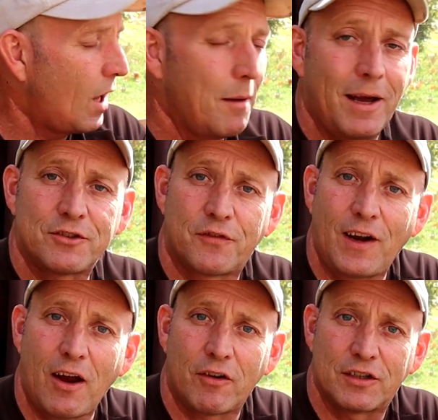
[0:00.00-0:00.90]

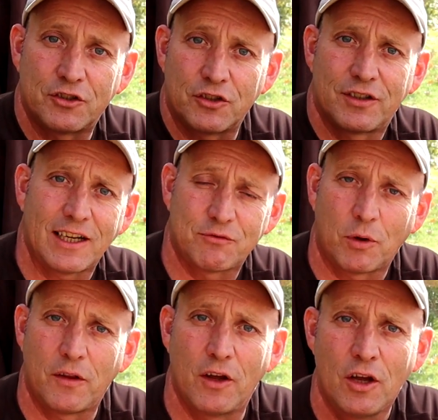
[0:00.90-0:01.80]
flower, etc. So that's
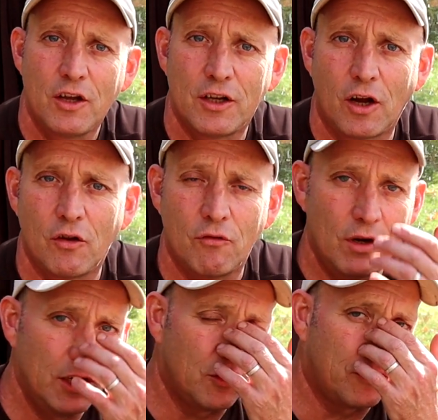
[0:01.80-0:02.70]
one of the the
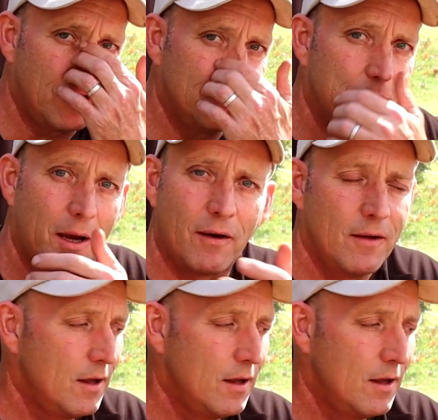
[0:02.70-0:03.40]
really good things about